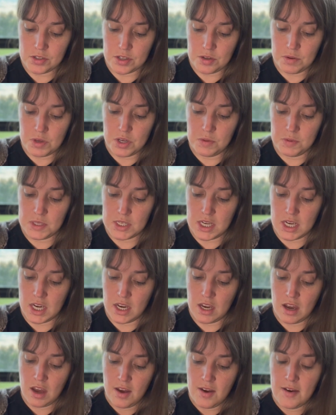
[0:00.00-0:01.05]
using
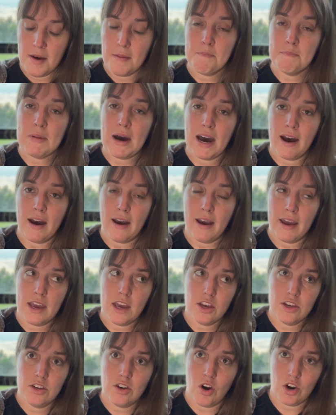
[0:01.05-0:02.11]
my
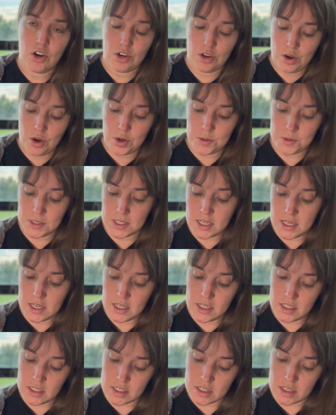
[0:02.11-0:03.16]
Yarn
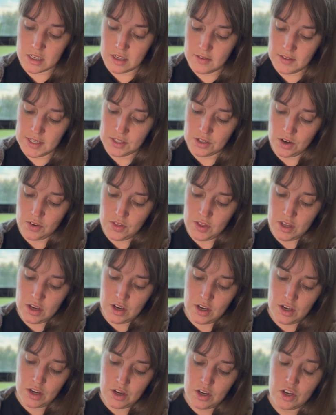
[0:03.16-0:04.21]
Cozies. These are
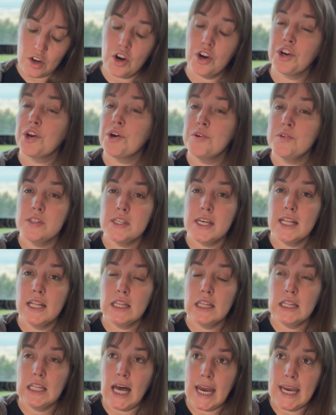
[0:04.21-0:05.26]
the Yarn Cozy
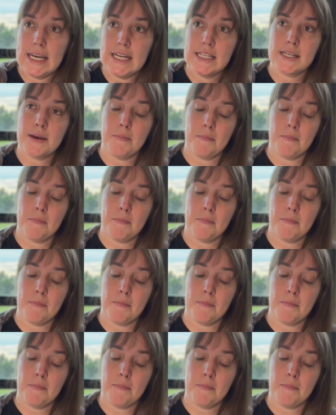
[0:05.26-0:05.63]
Lite